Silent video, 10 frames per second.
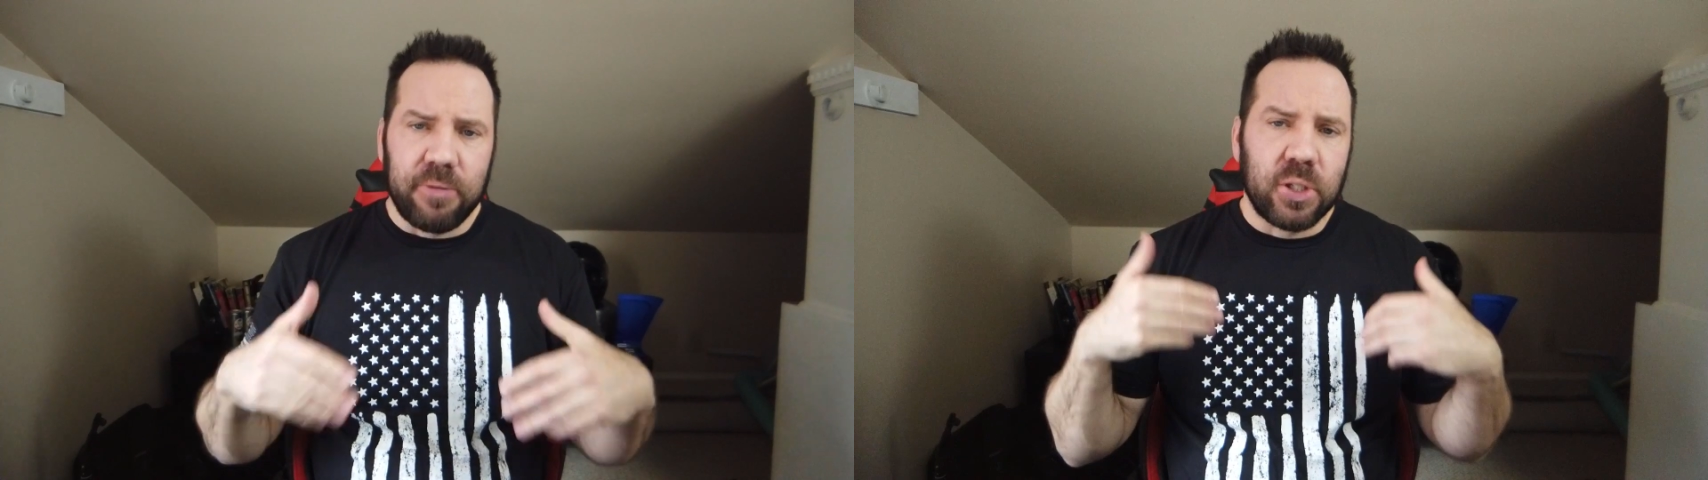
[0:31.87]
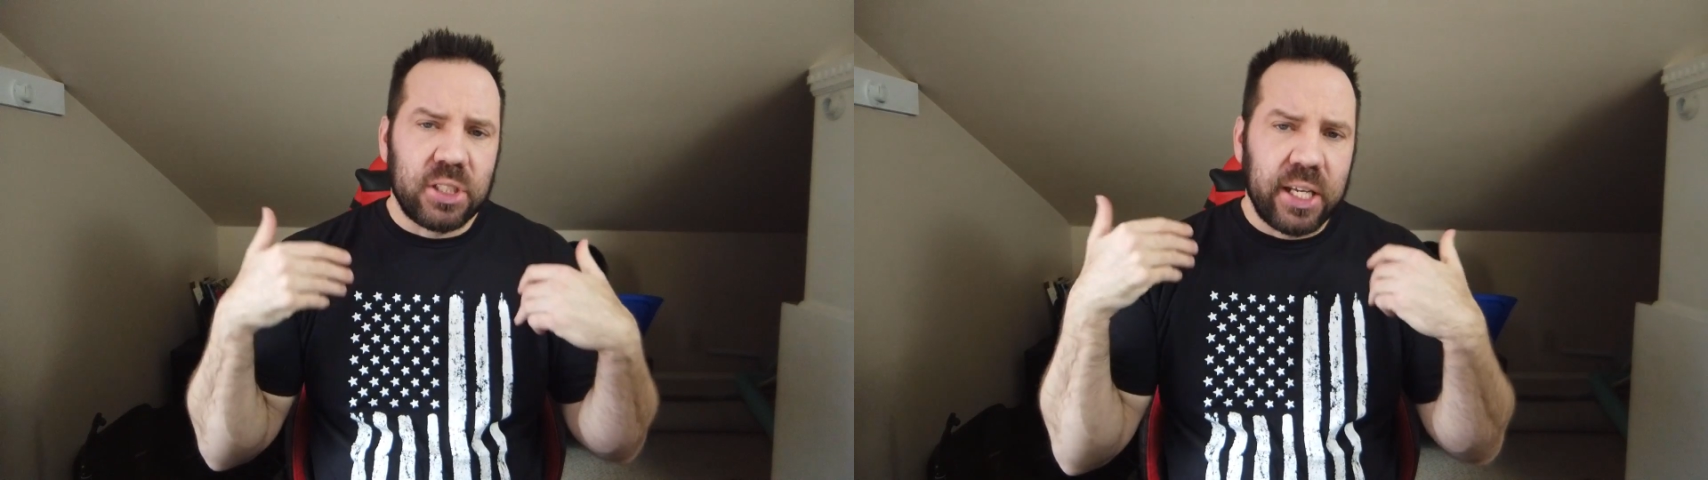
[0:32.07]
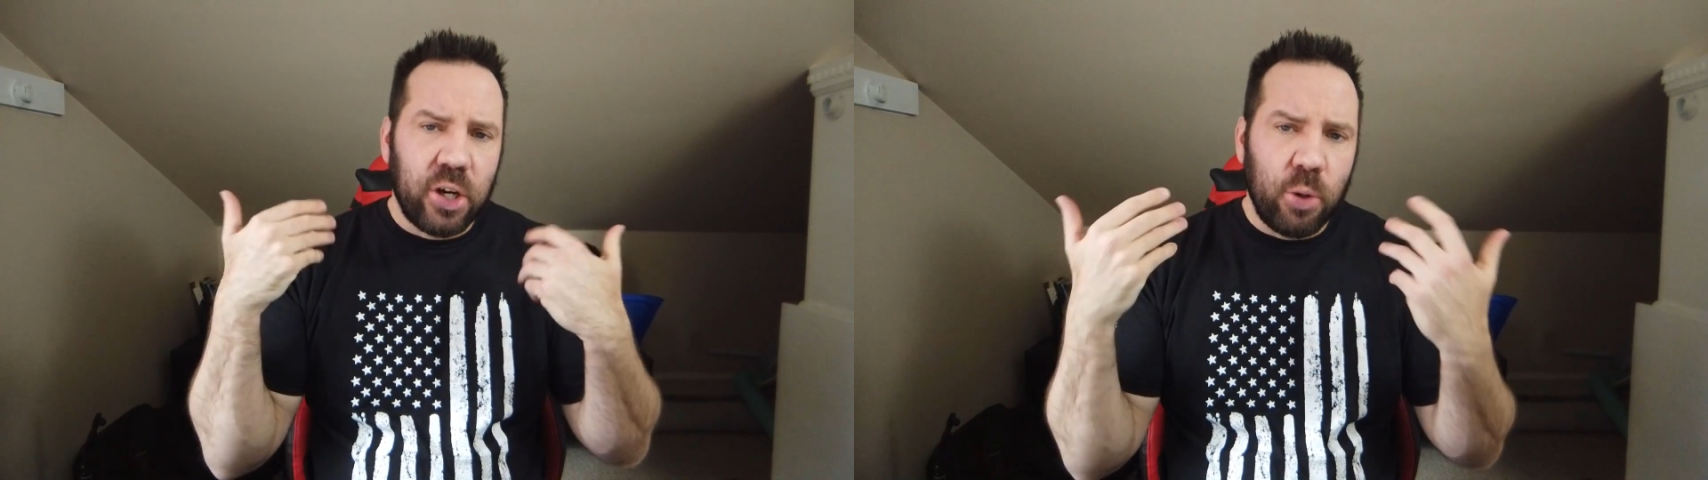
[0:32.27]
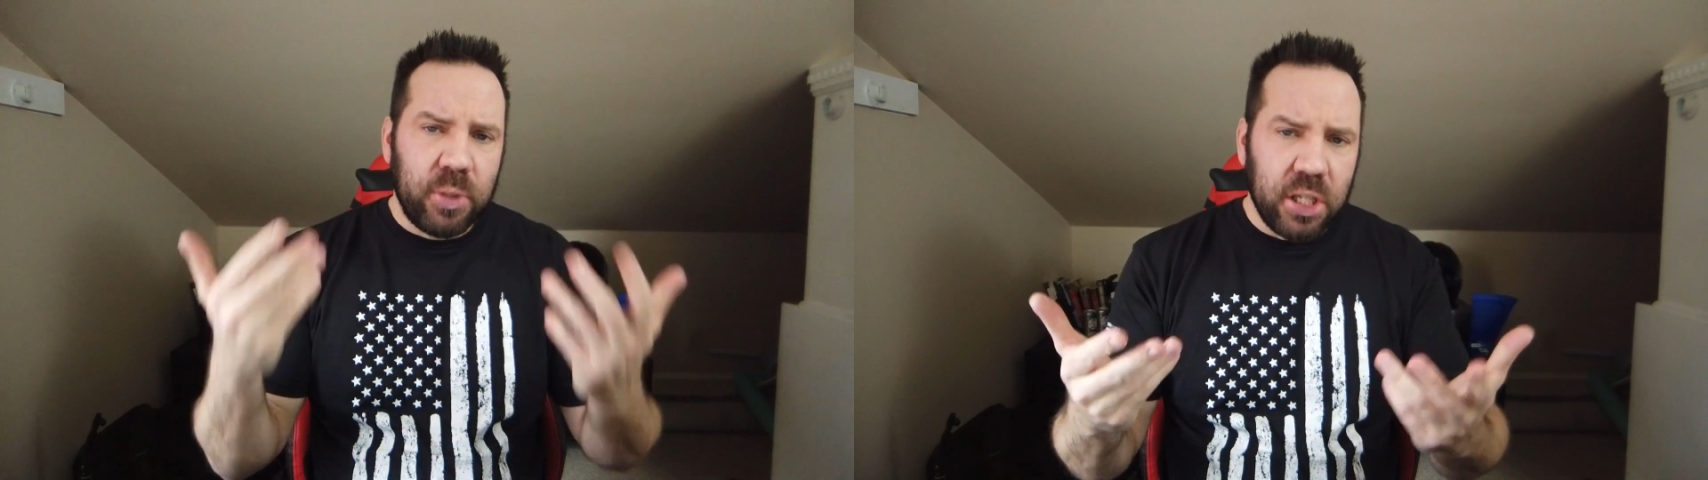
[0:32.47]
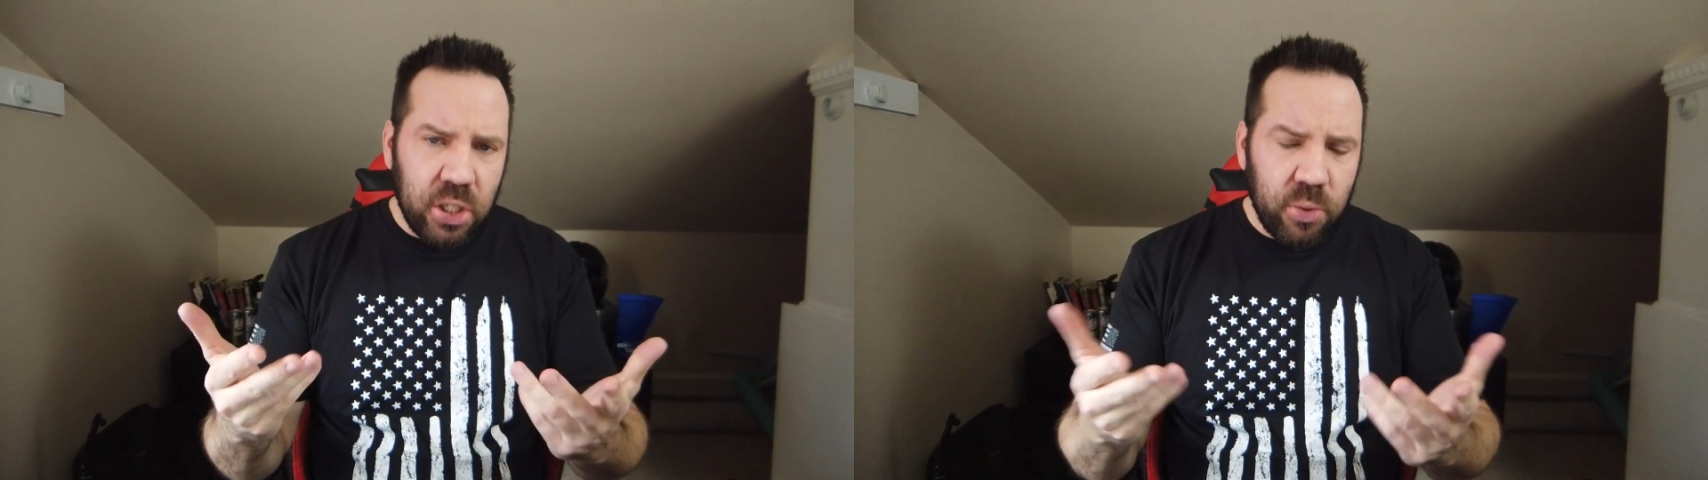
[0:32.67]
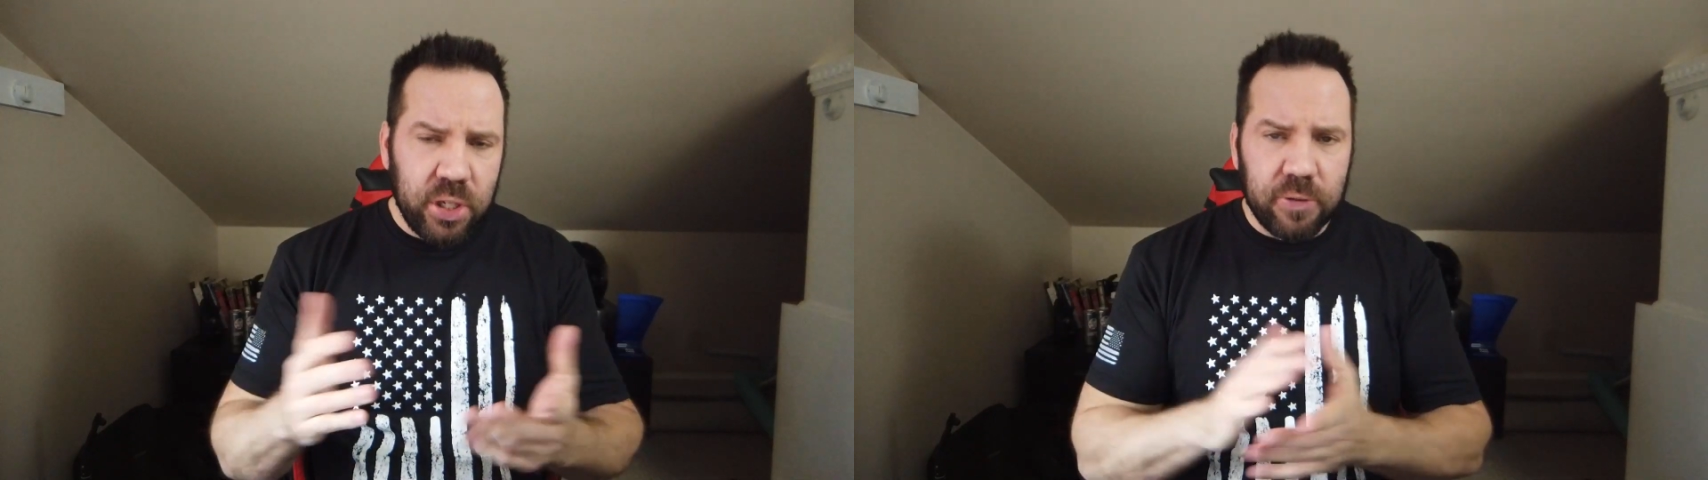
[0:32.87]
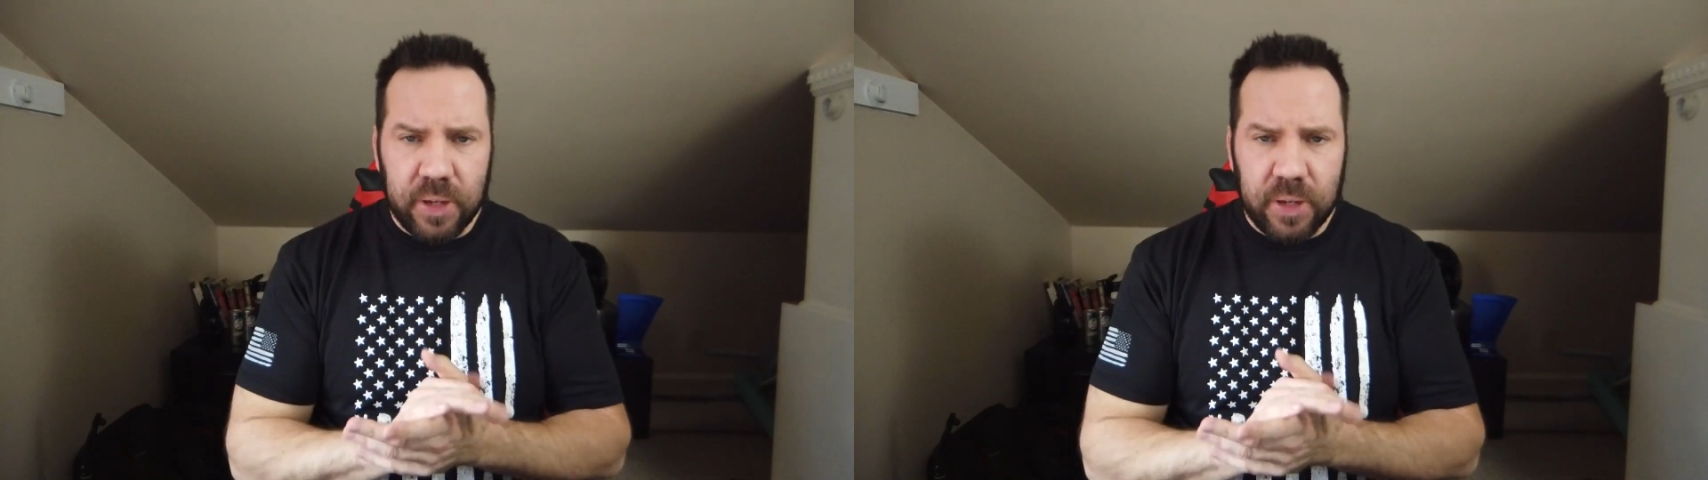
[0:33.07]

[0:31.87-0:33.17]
Firstly, I hope that you and your